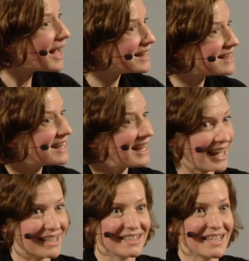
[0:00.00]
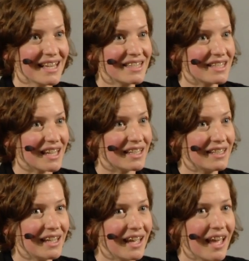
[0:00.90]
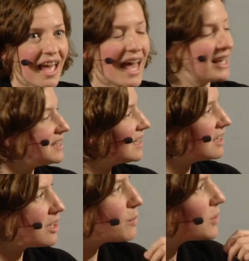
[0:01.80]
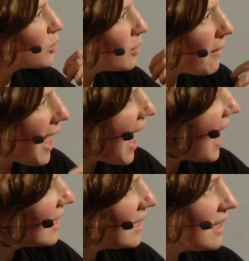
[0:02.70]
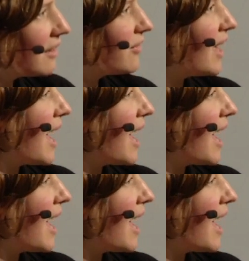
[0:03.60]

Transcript: but he had it tested and it didn't absorb any of